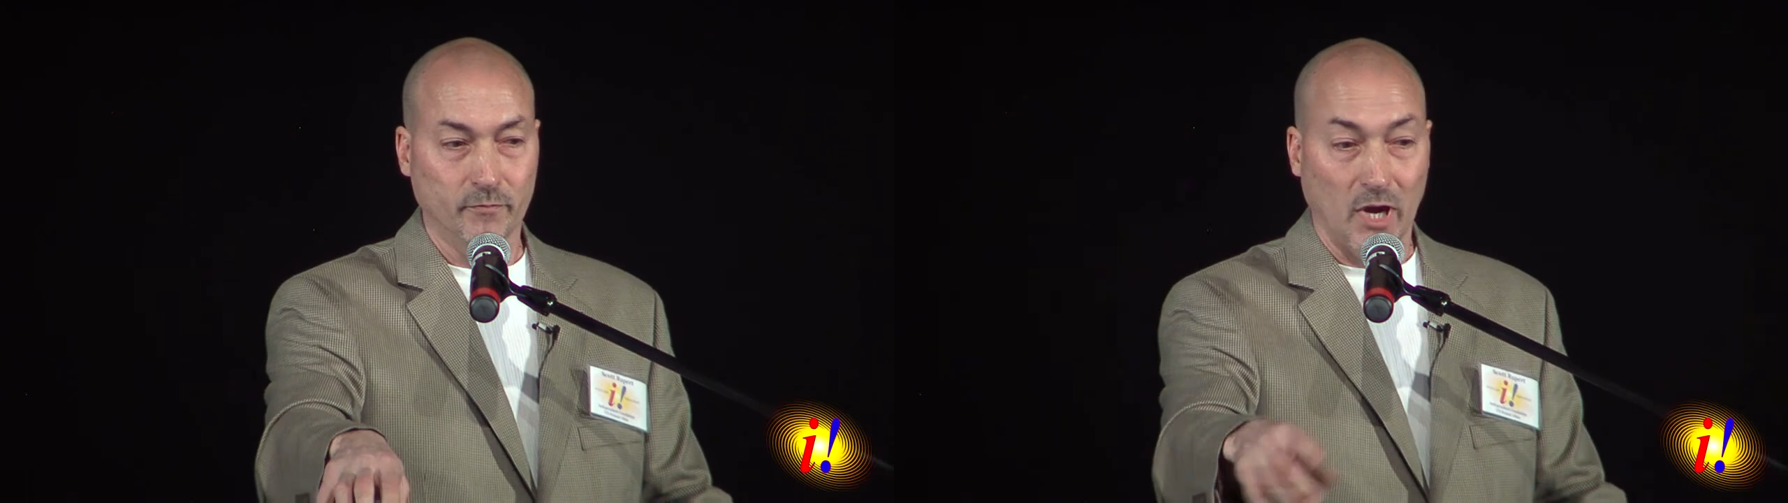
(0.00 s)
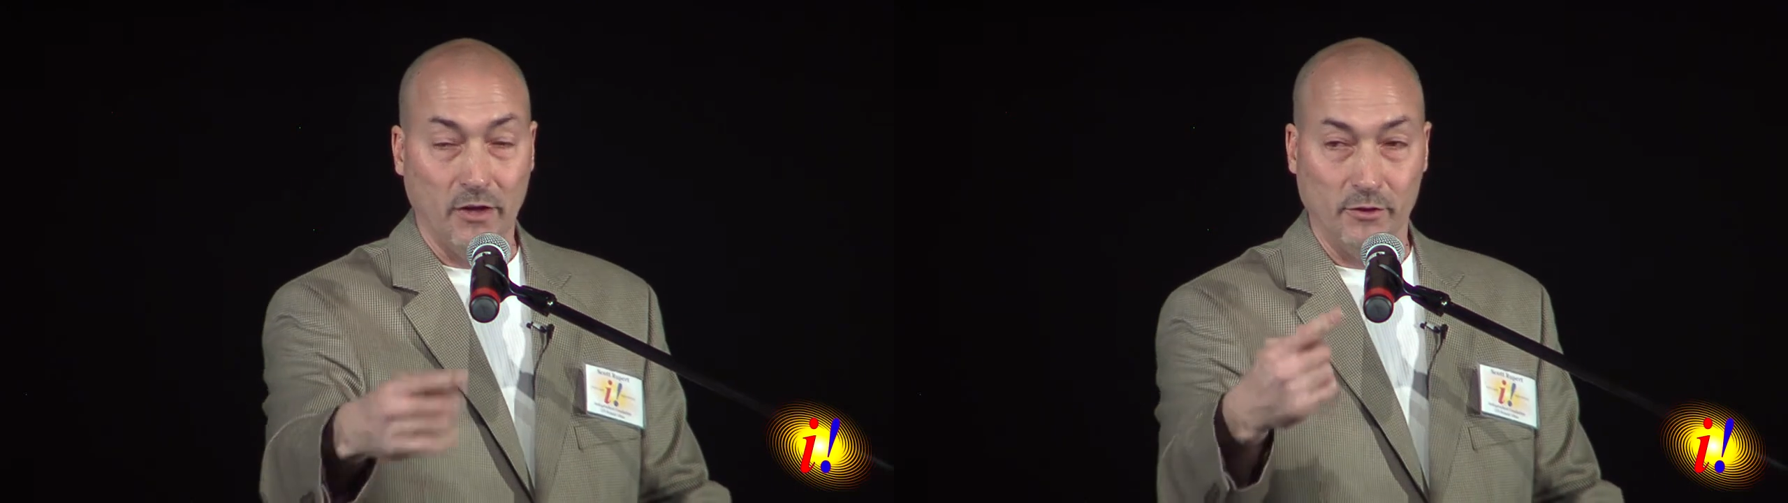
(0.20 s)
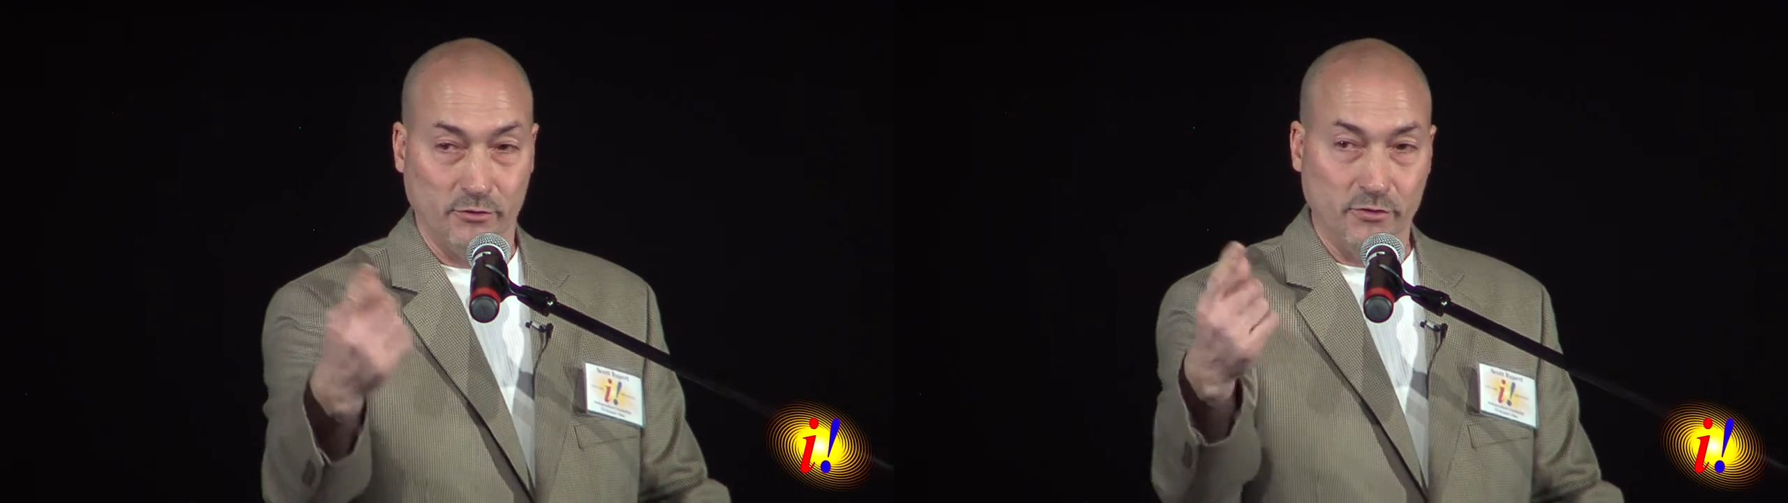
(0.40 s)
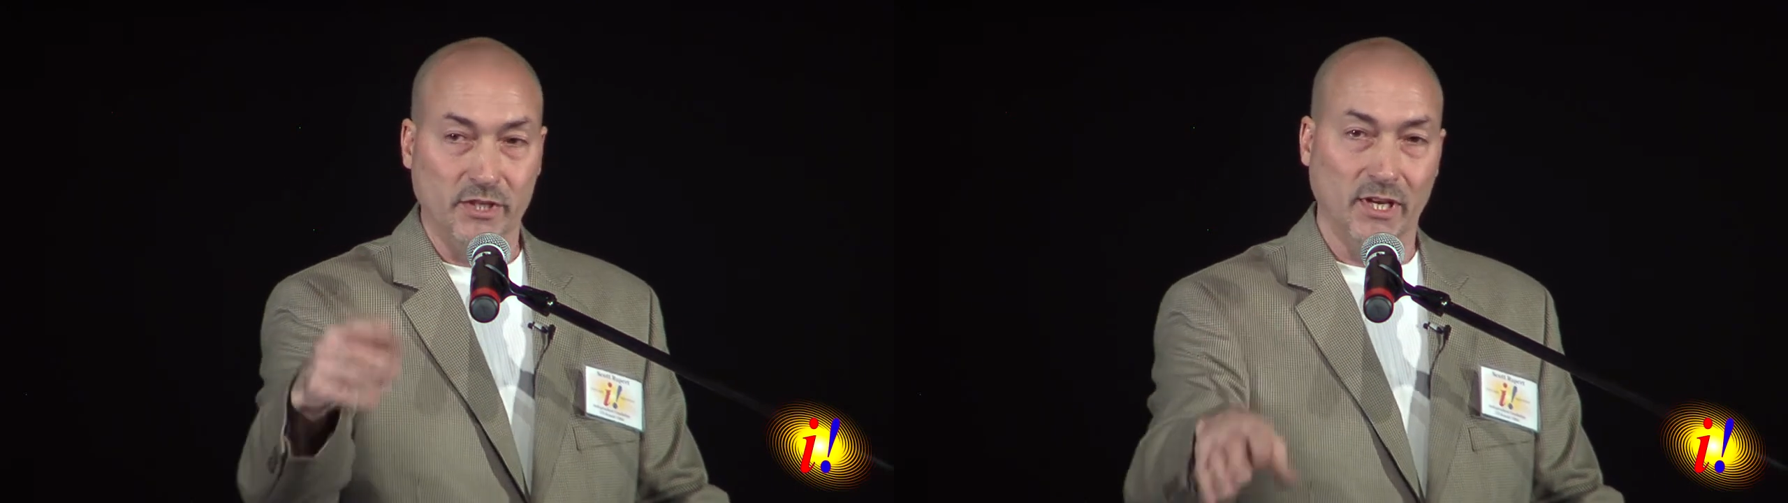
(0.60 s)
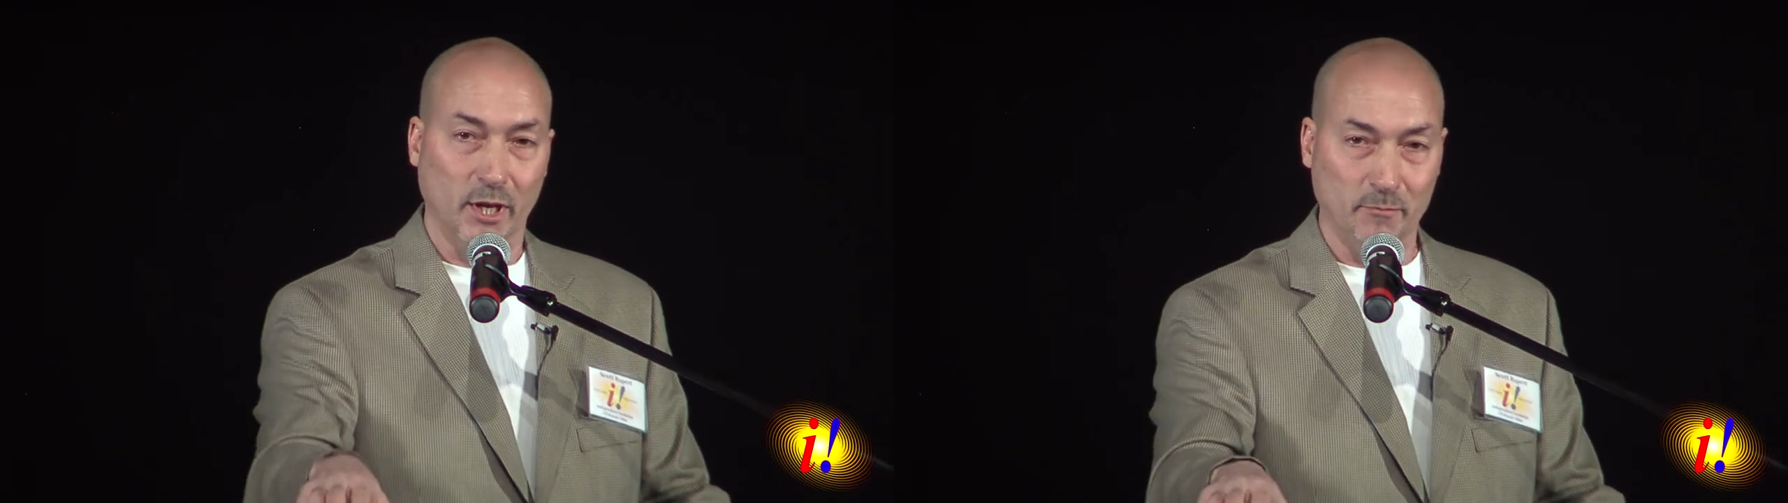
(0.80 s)
others will see
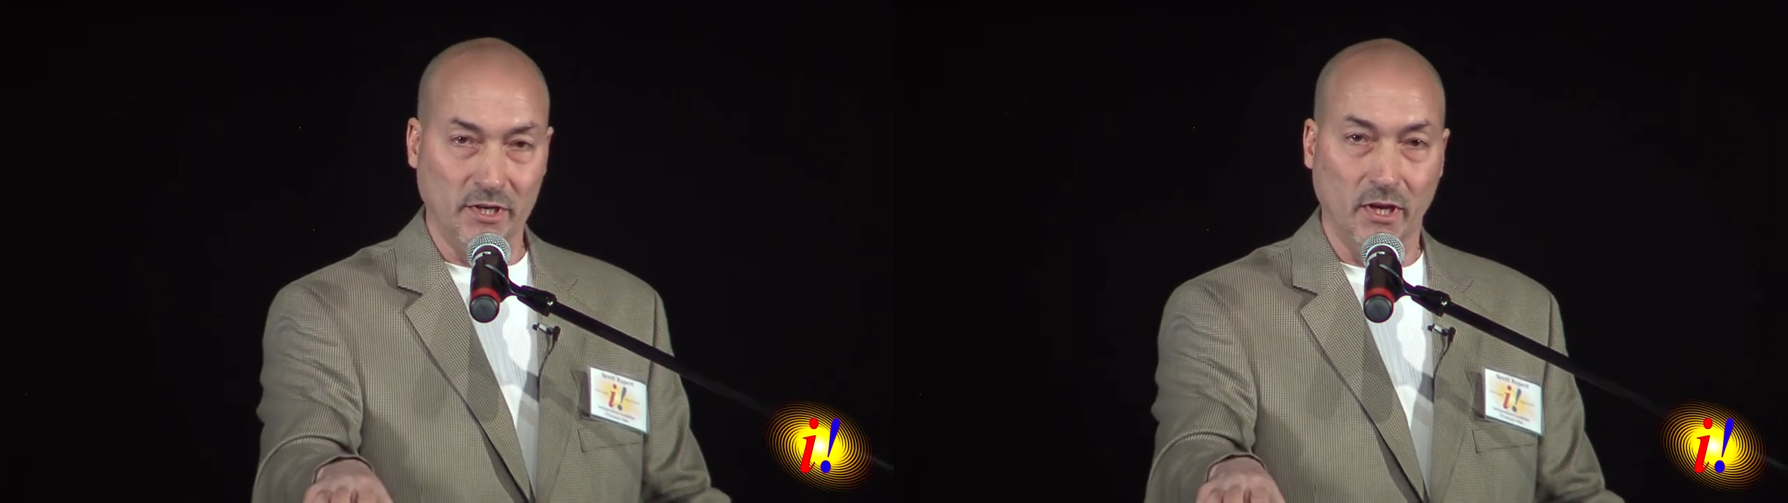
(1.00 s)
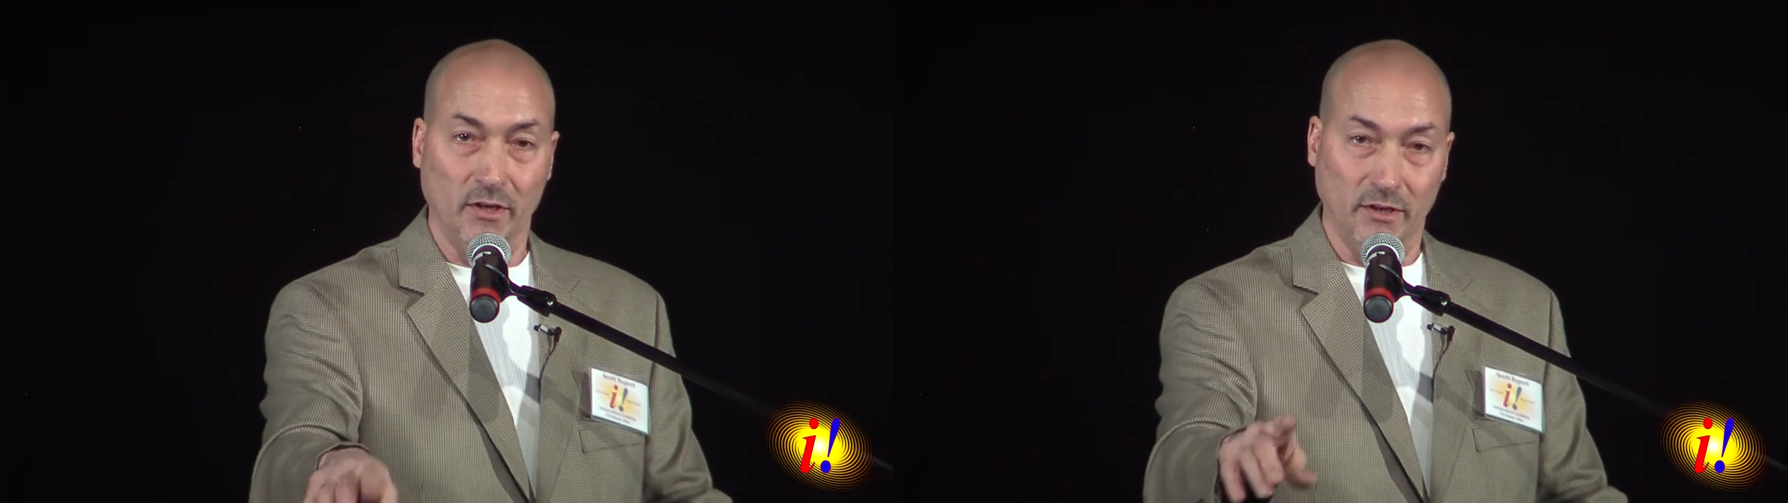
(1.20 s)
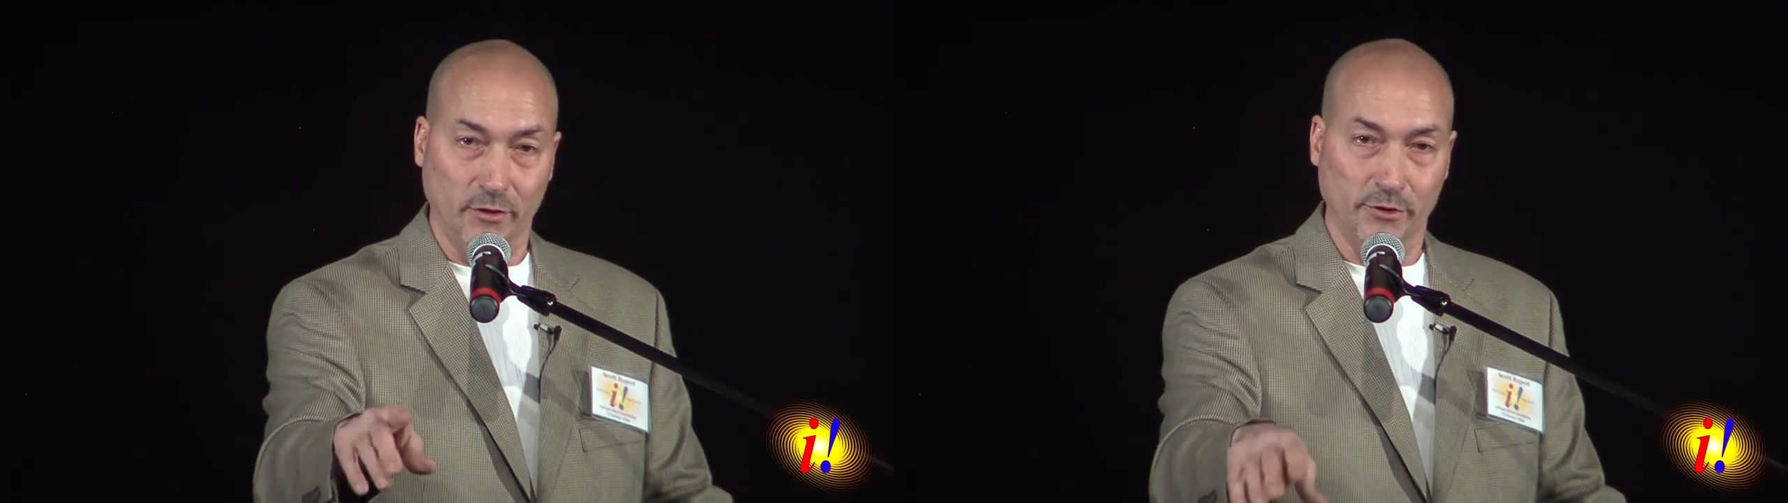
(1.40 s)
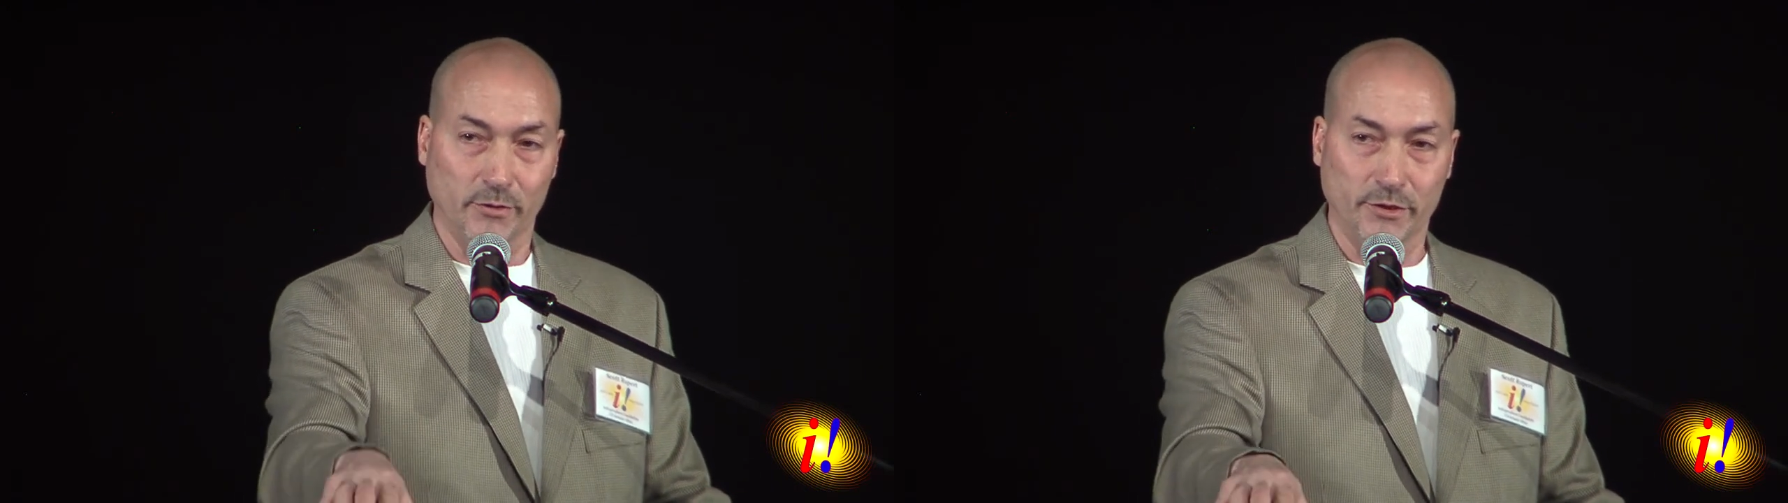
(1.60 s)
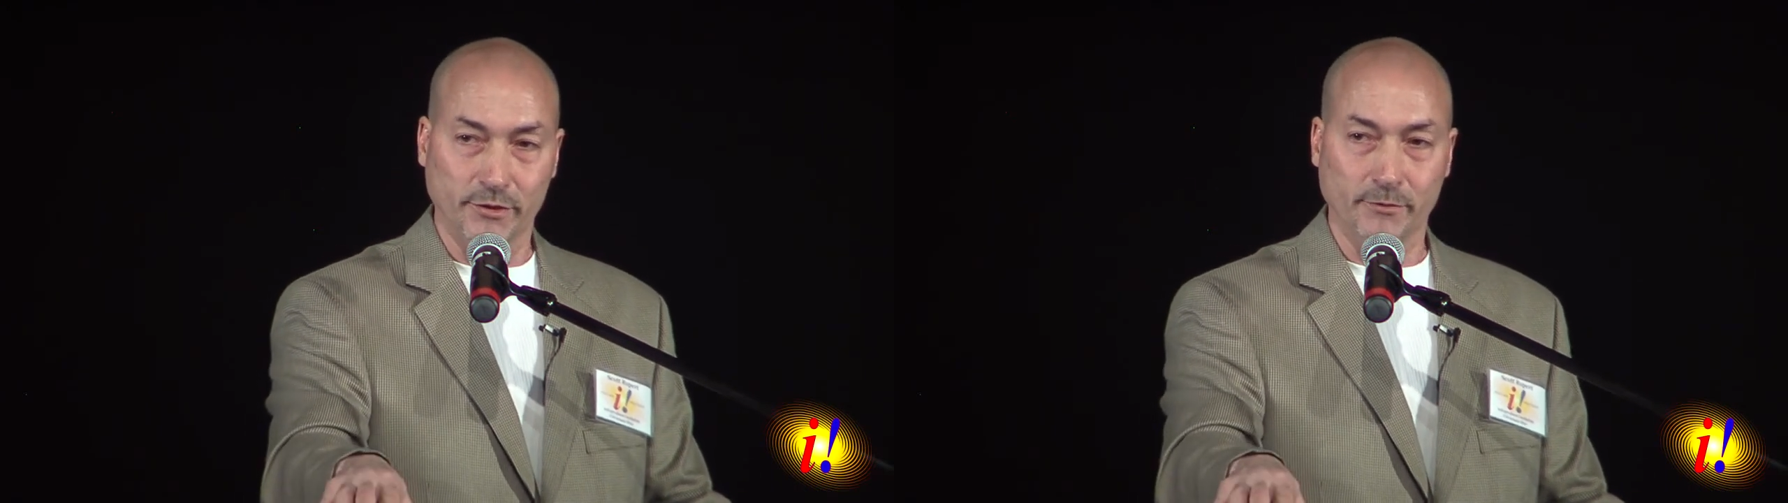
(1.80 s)
it can be done, and they'll do
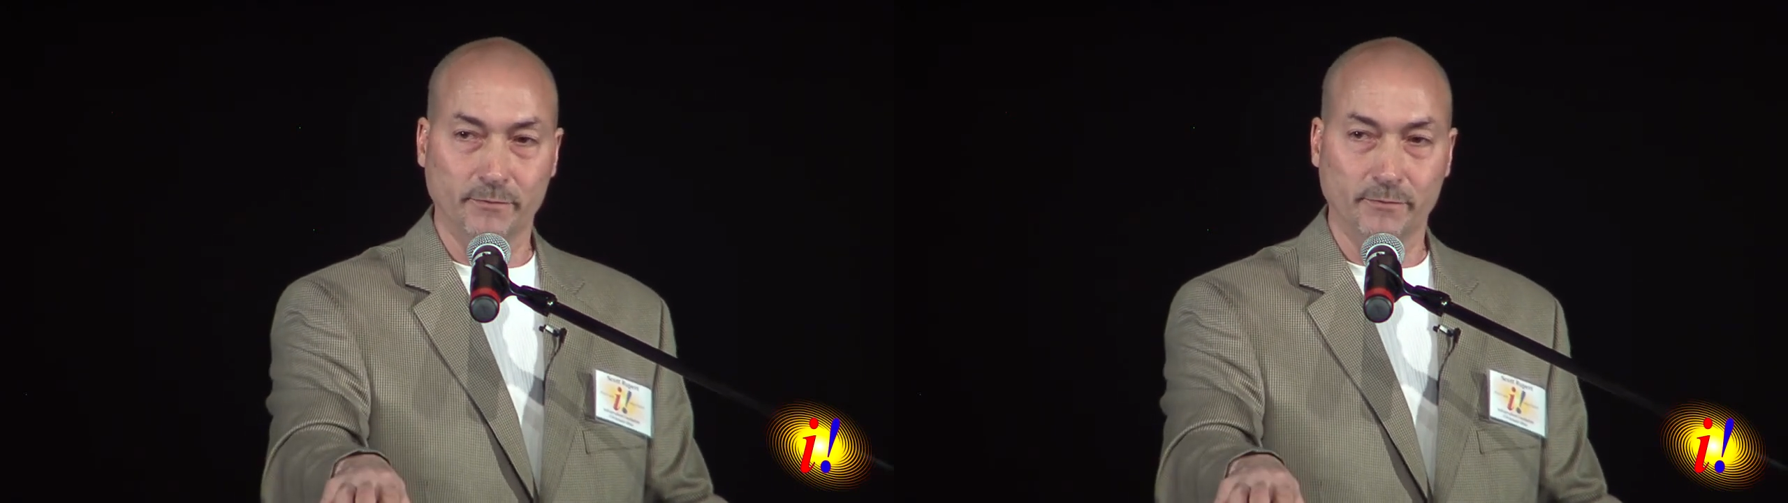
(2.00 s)
it too.